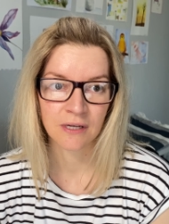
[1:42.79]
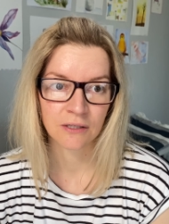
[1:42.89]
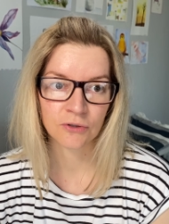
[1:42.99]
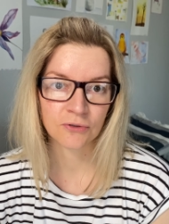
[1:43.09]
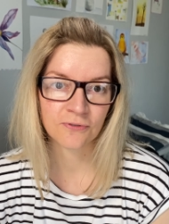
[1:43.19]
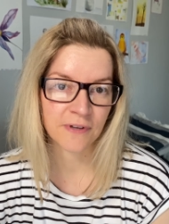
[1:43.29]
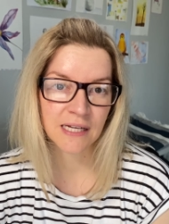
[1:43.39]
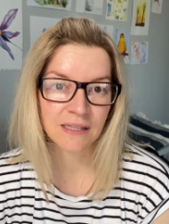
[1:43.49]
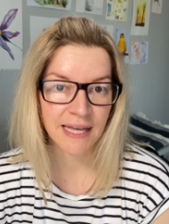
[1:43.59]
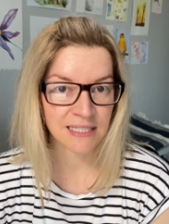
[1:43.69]
could feel
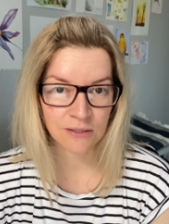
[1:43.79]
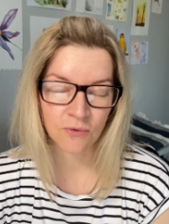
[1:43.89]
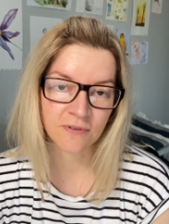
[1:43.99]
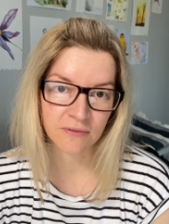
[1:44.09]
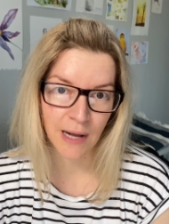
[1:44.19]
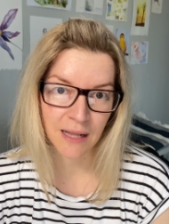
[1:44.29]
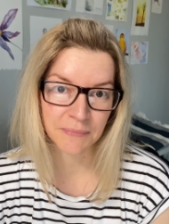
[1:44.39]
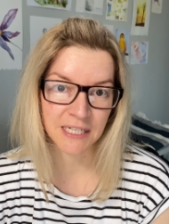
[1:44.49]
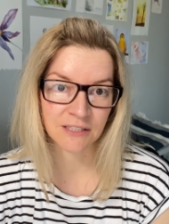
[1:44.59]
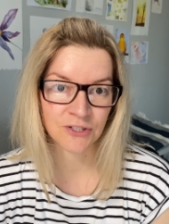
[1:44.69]
less
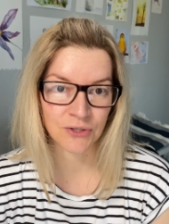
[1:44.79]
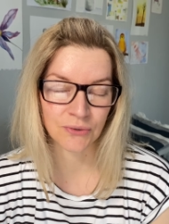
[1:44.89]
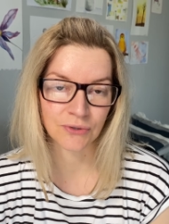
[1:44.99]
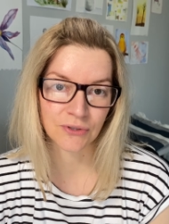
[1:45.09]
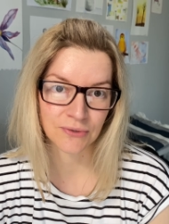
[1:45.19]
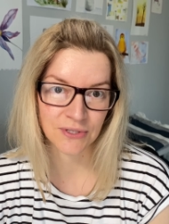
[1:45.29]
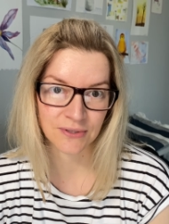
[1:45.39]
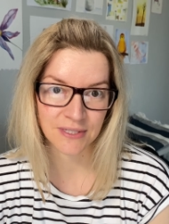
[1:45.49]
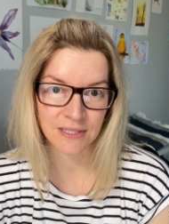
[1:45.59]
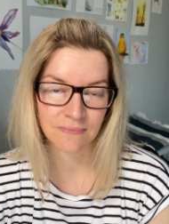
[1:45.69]
overwhelming to
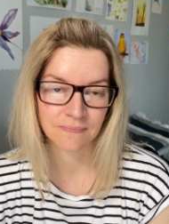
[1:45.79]
users.